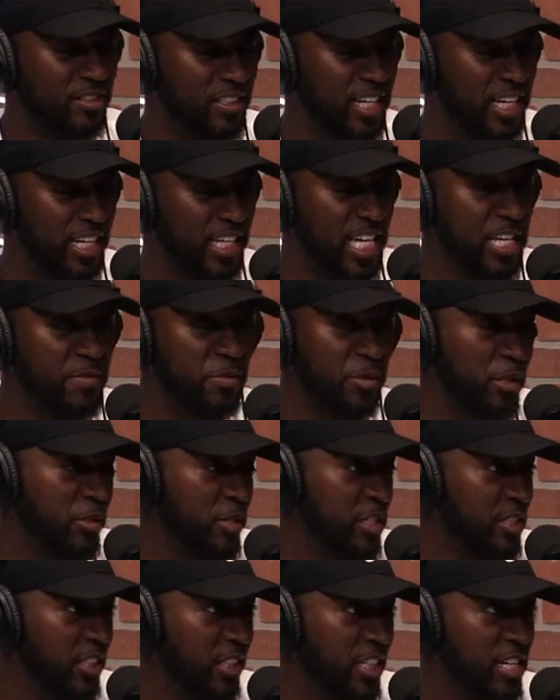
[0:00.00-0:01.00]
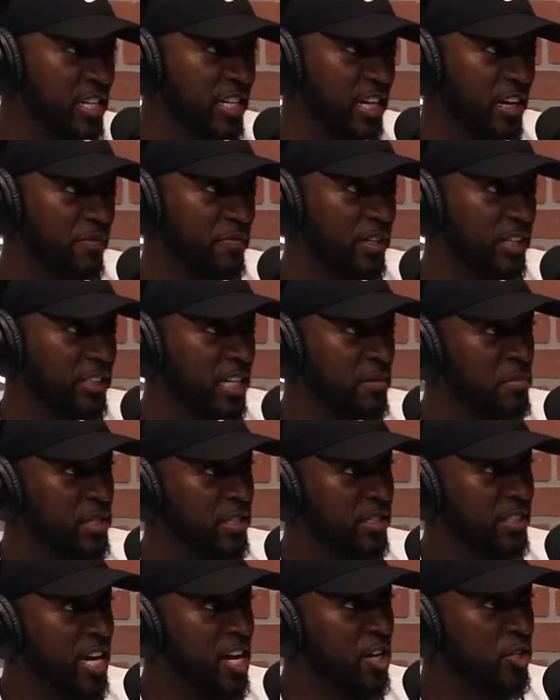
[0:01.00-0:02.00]
like even with Chris and Keegan, I feel like they
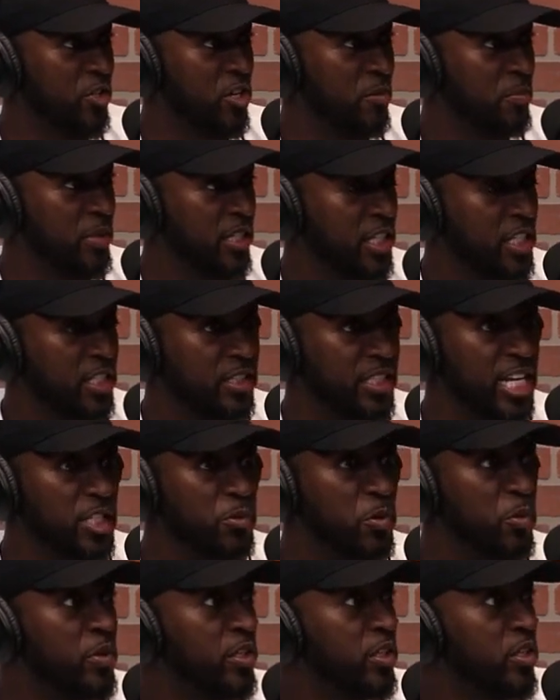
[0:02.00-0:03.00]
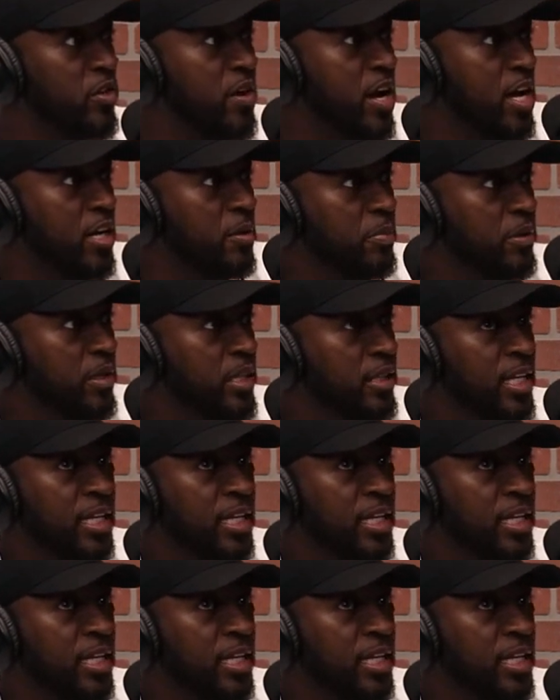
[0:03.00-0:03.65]
missed out on because that's where we learn how to play.